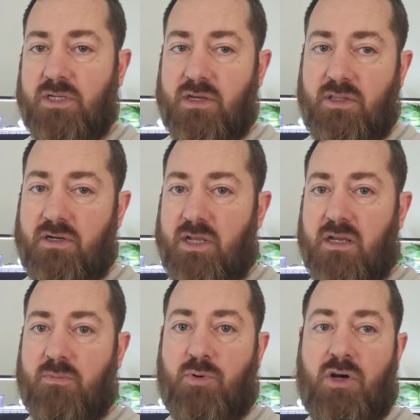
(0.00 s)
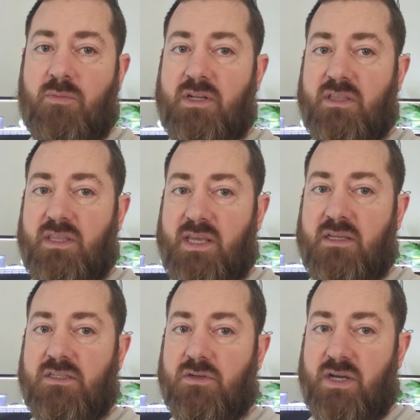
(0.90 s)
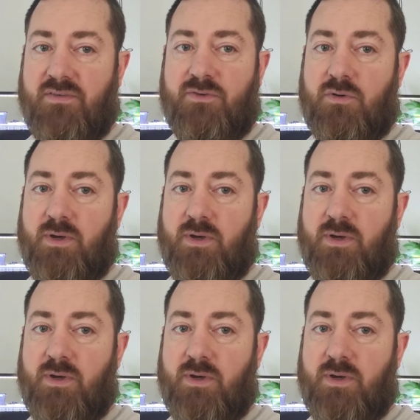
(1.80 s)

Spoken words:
Now they're not a permanent thing, so after